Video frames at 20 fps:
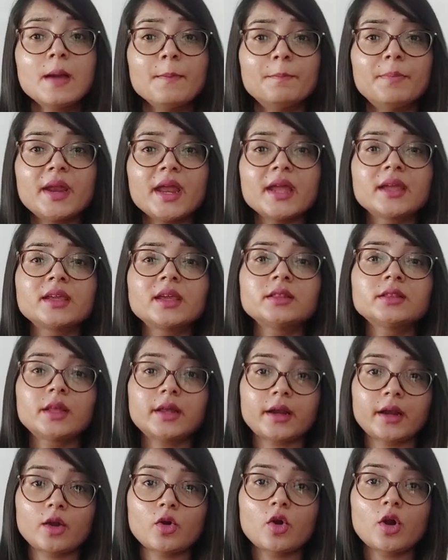breaking the
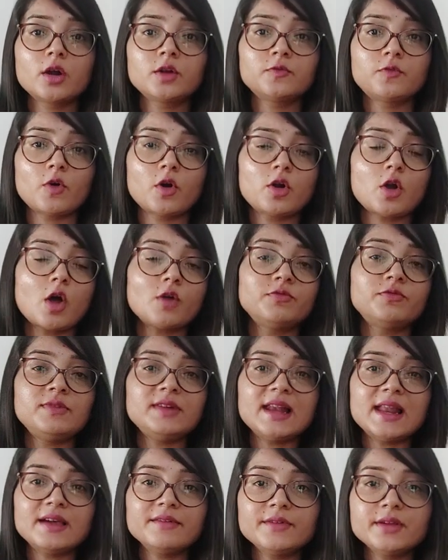record fall of
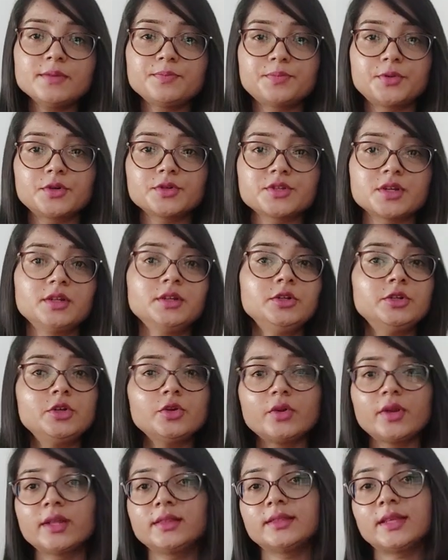11%
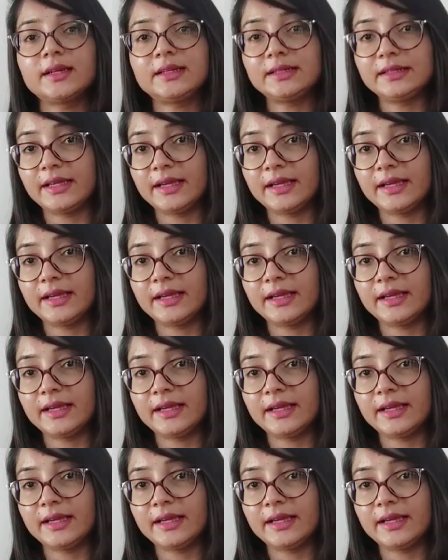during the